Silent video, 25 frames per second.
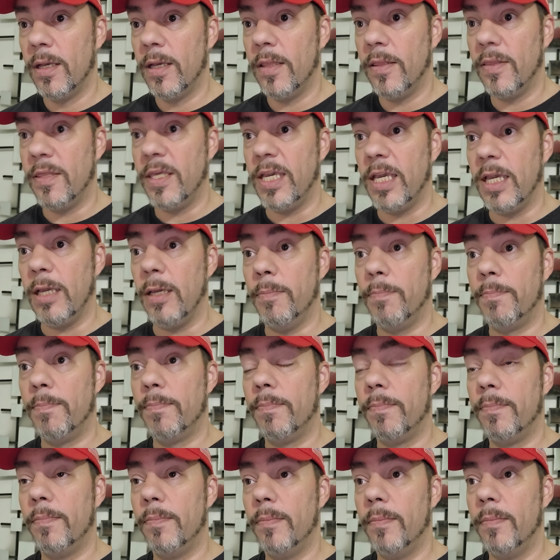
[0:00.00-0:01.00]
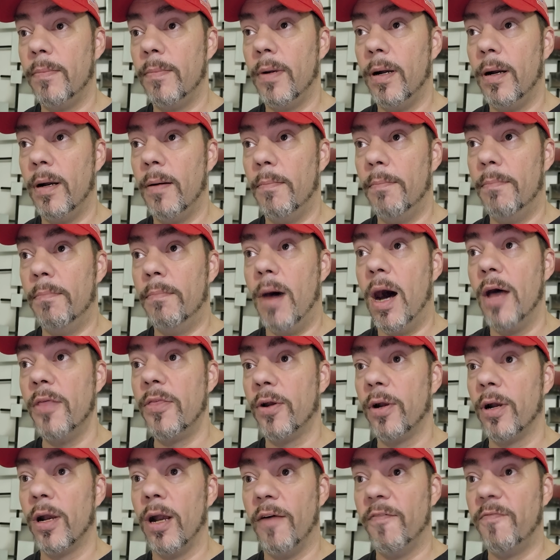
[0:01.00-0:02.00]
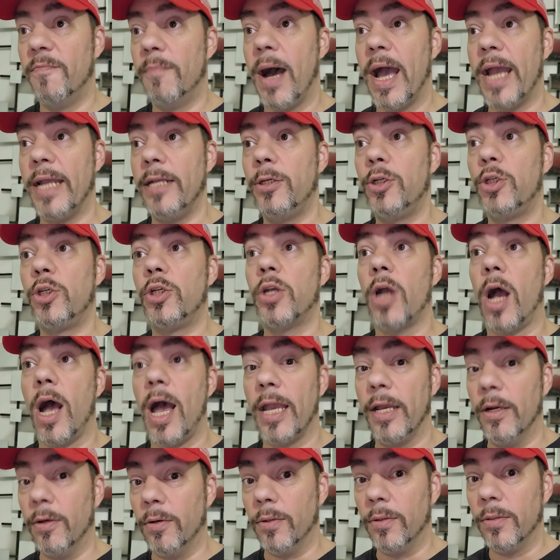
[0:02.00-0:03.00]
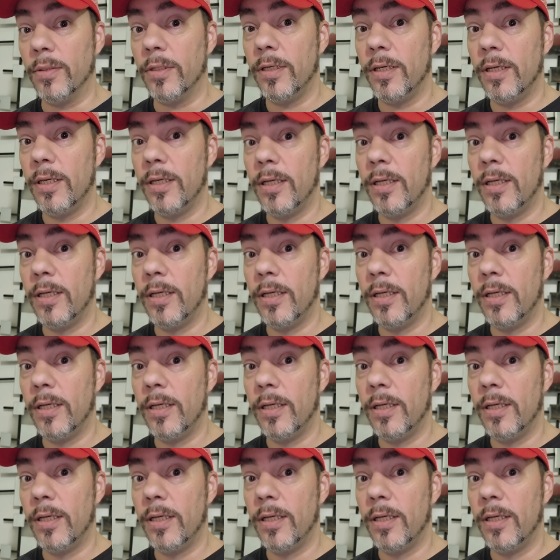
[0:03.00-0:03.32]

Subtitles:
The mother of my child,